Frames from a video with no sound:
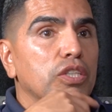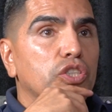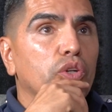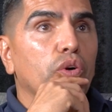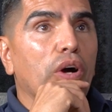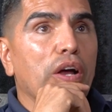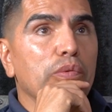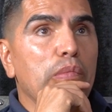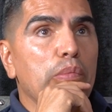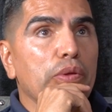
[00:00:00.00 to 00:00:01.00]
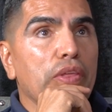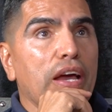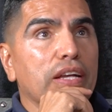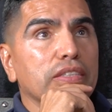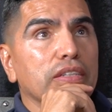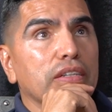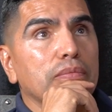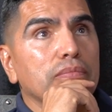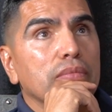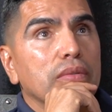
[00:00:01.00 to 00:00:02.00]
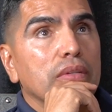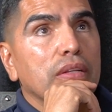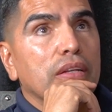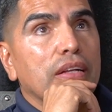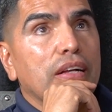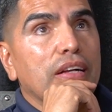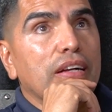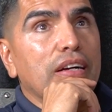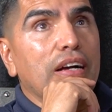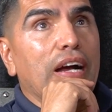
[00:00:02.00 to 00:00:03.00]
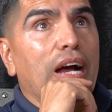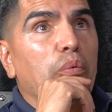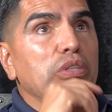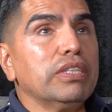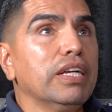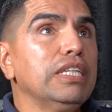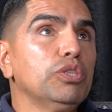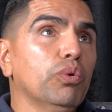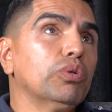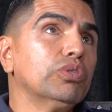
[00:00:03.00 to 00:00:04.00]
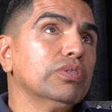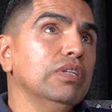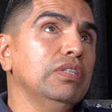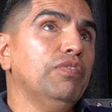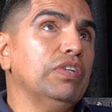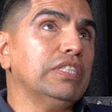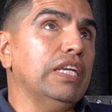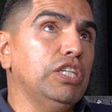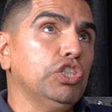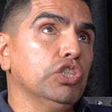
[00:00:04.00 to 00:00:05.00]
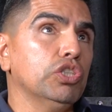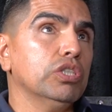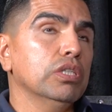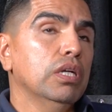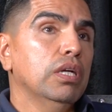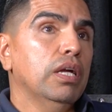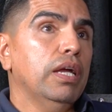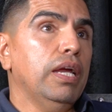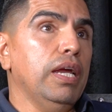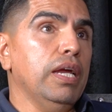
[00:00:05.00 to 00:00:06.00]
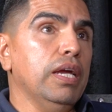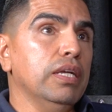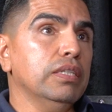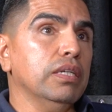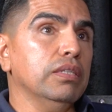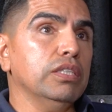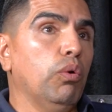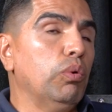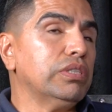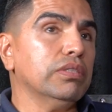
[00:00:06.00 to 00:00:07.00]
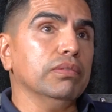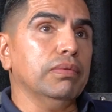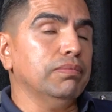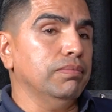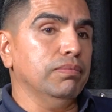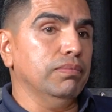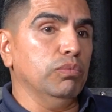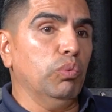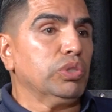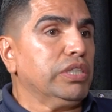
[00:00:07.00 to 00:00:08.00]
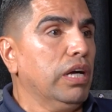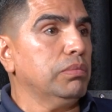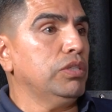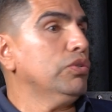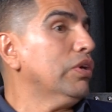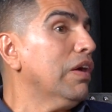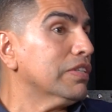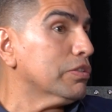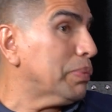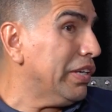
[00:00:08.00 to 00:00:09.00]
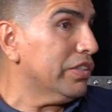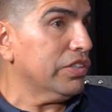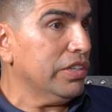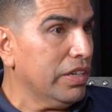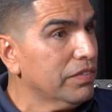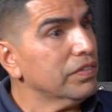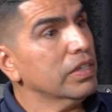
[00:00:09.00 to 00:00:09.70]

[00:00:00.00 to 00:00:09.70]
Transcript: So I remember that I was knocking doors in different stations, and they always will tell me you don't have experience enough